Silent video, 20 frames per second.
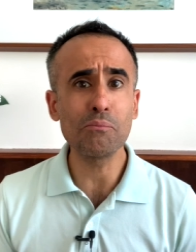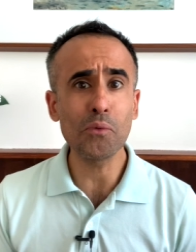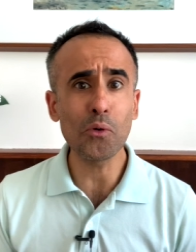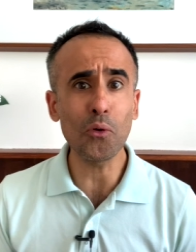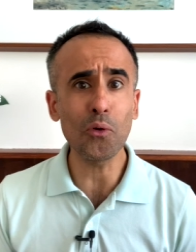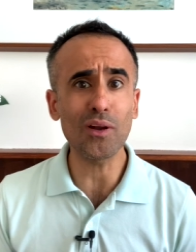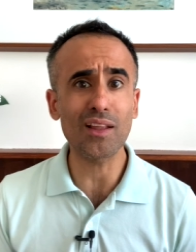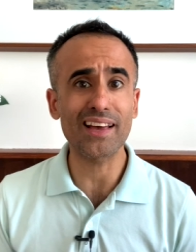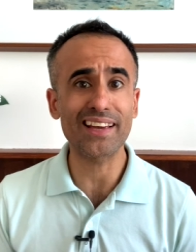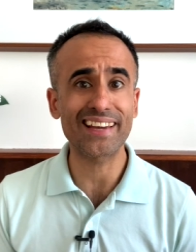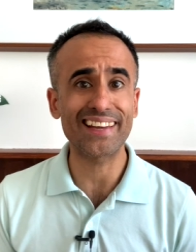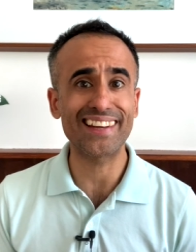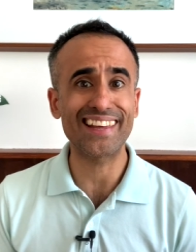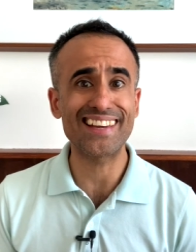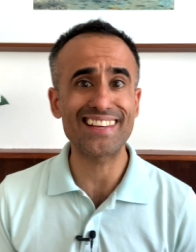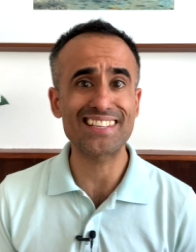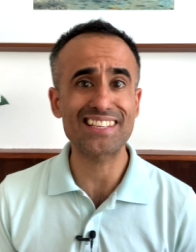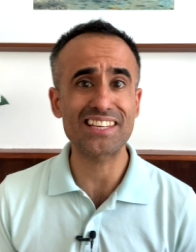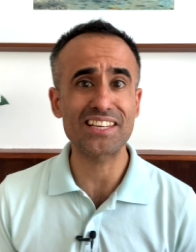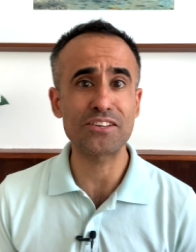more like a
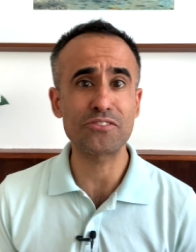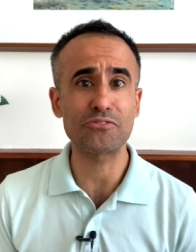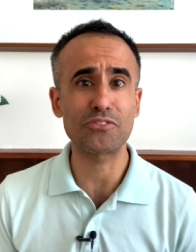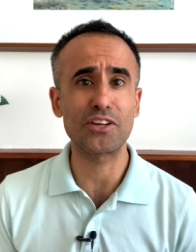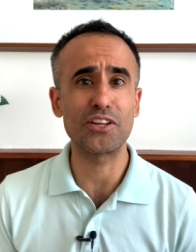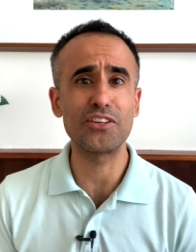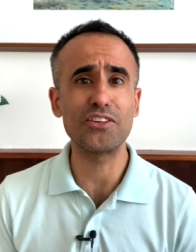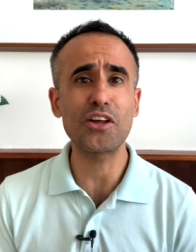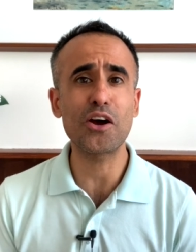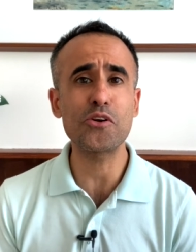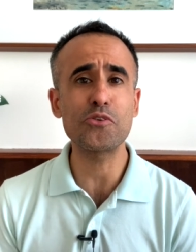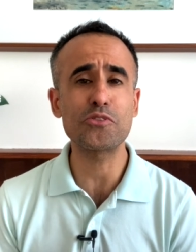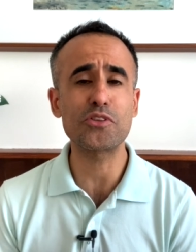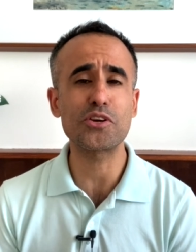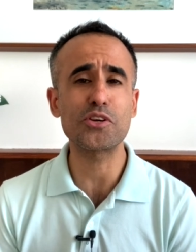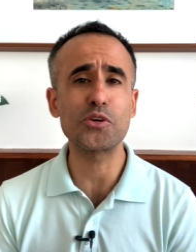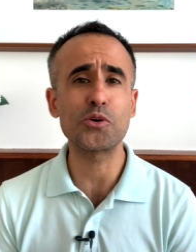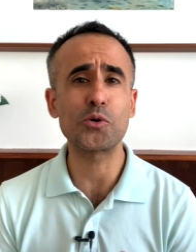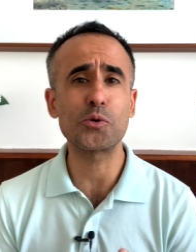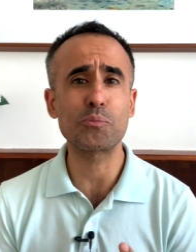native and know
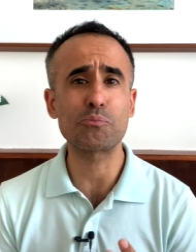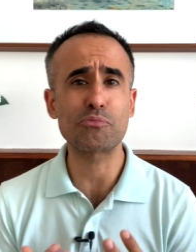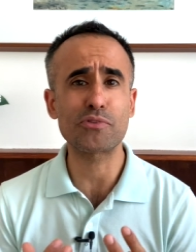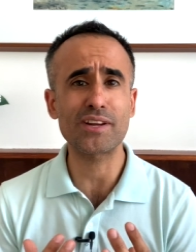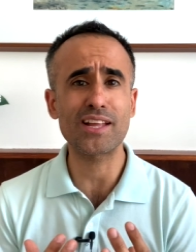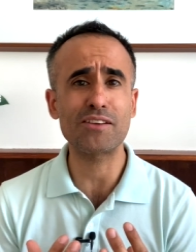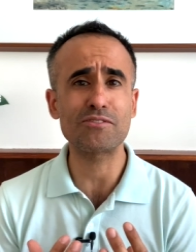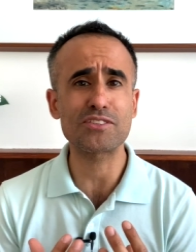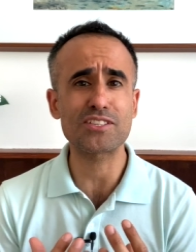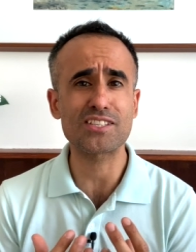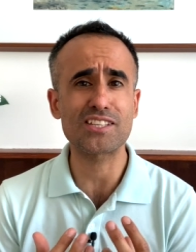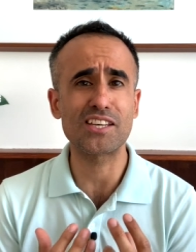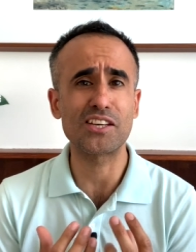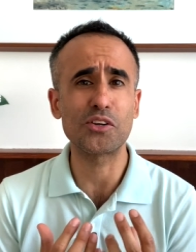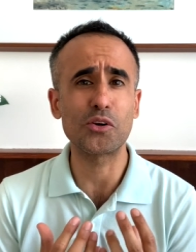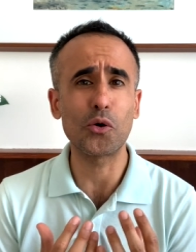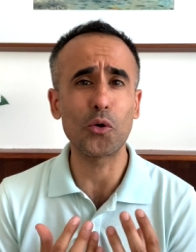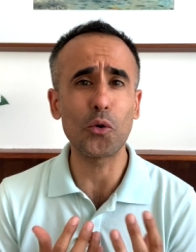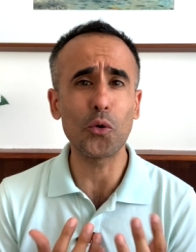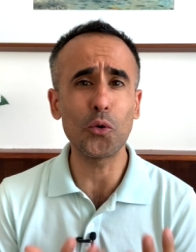that you're
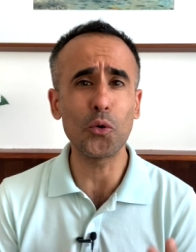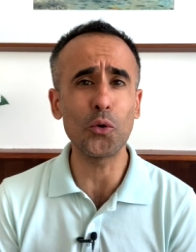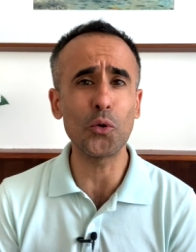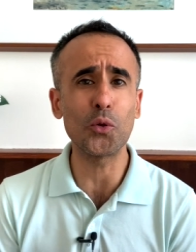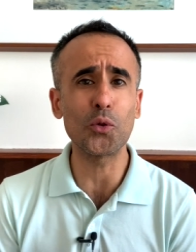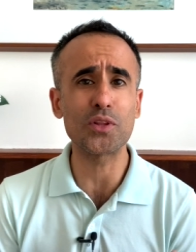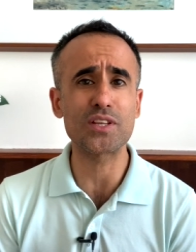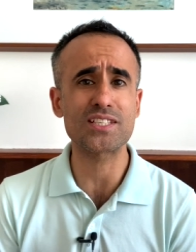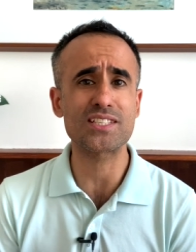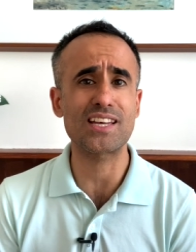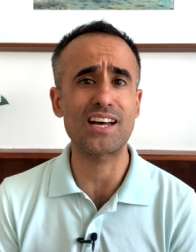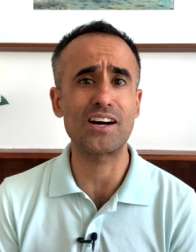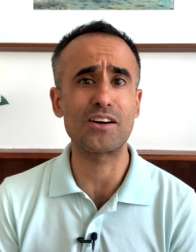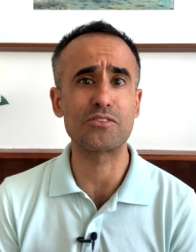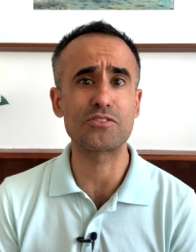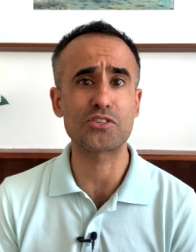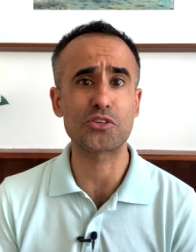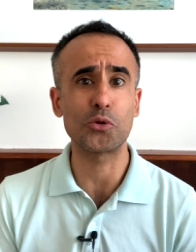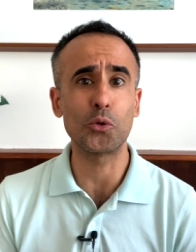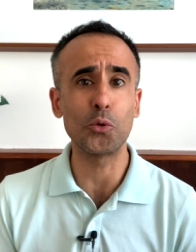pronouncing all the
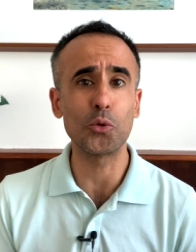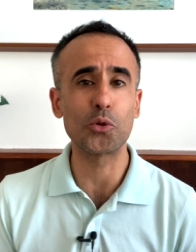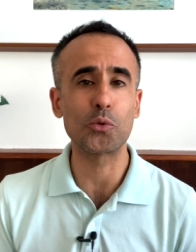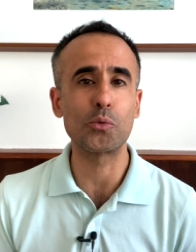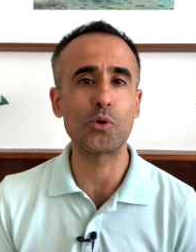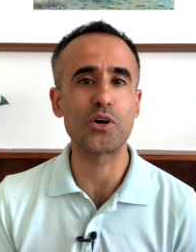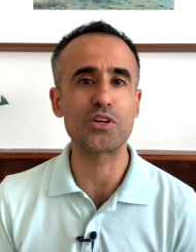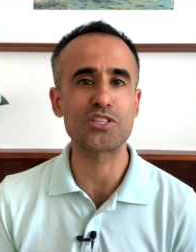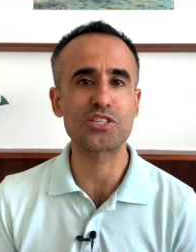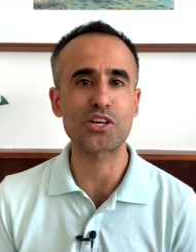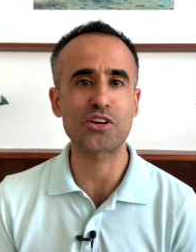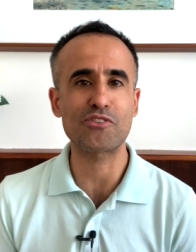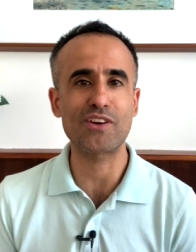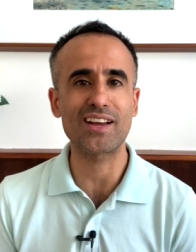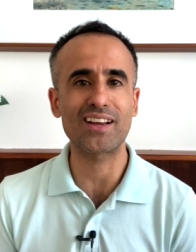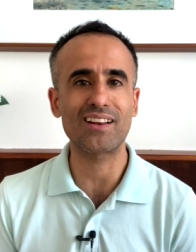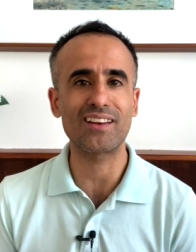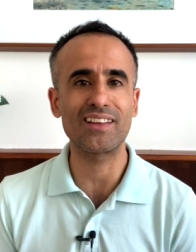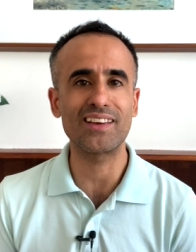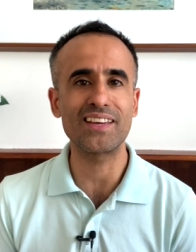sounds and all the words
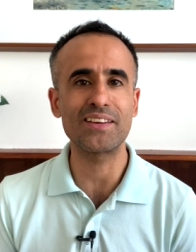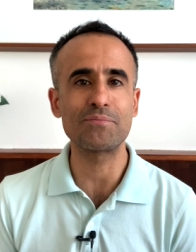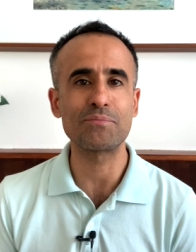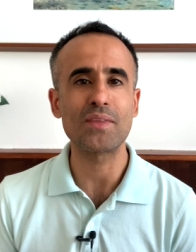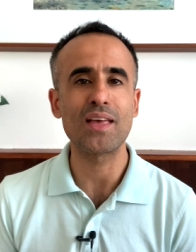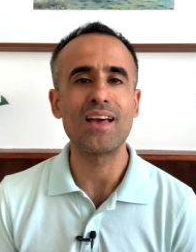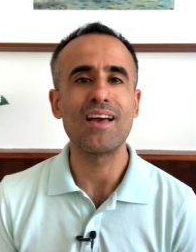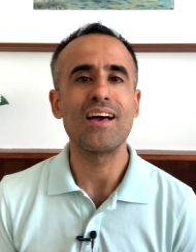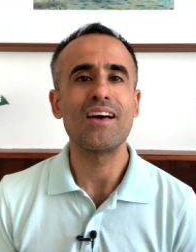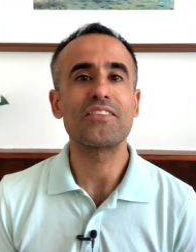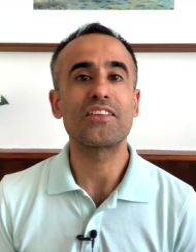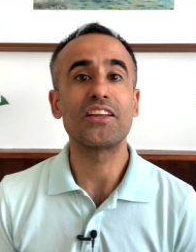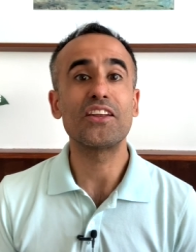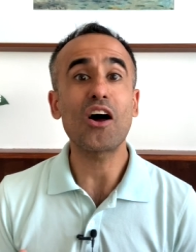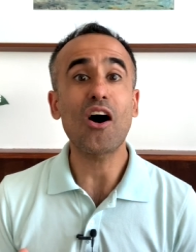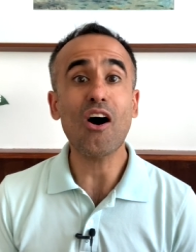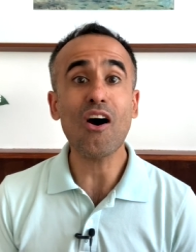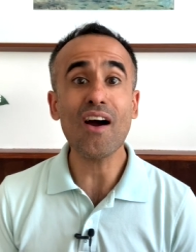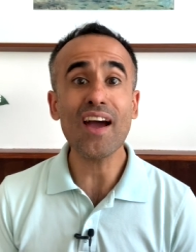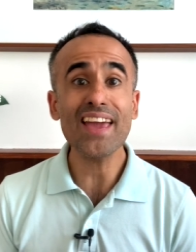correctly, then
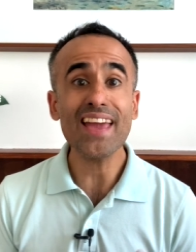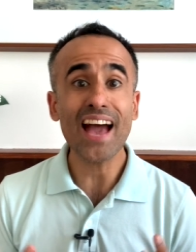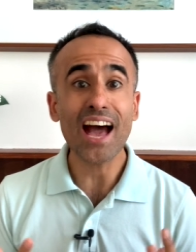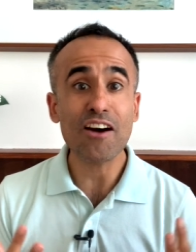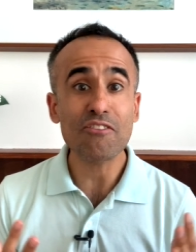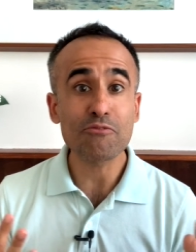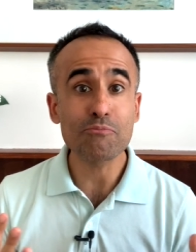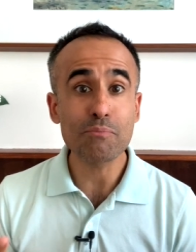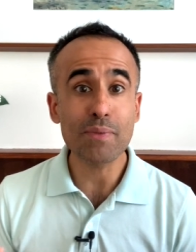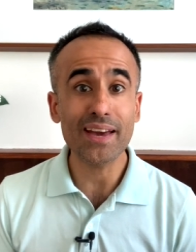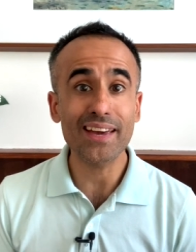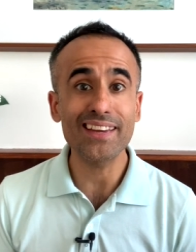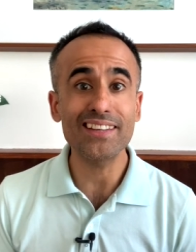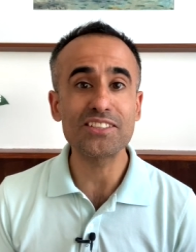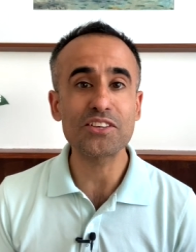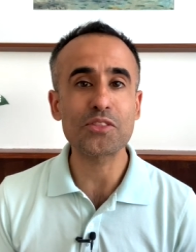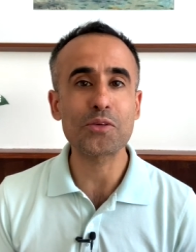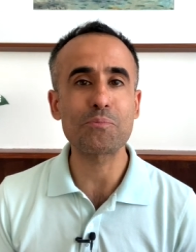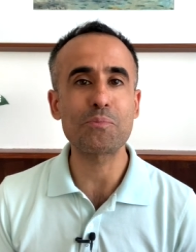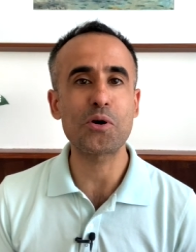I have
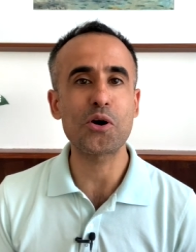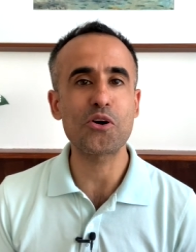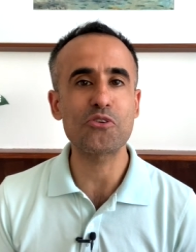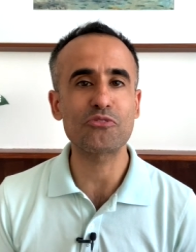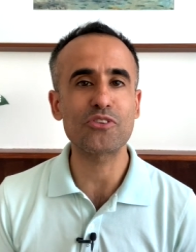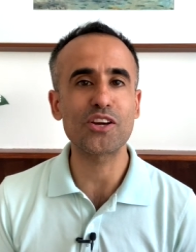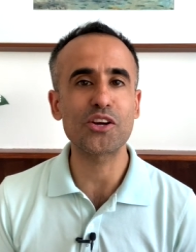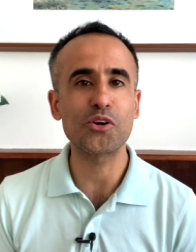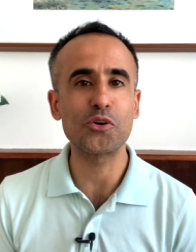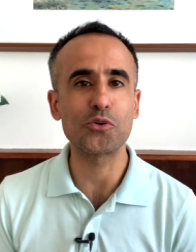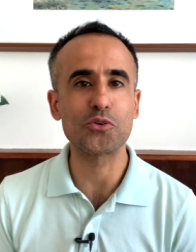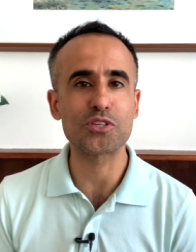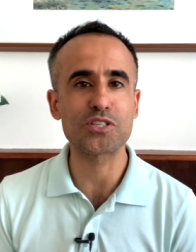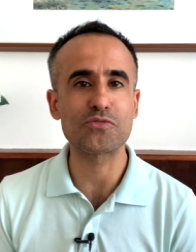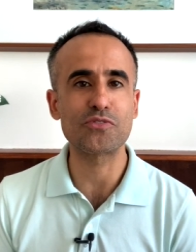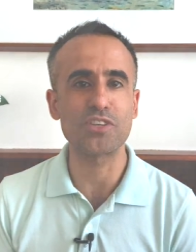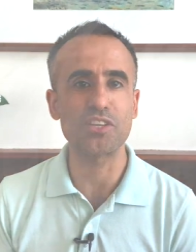made the perfect course for